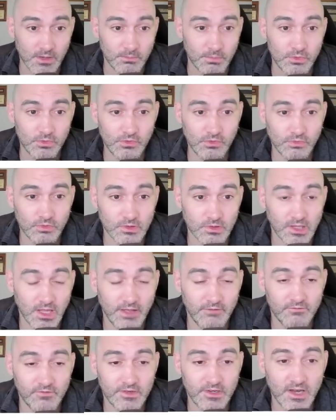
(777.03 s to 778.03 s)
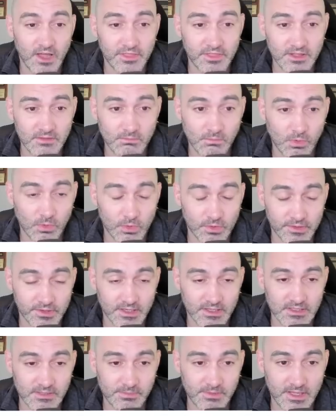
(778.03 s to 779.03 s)
Putin would love nothing more
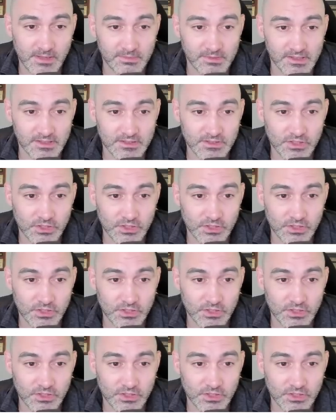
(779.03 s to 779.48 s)
than to be able to,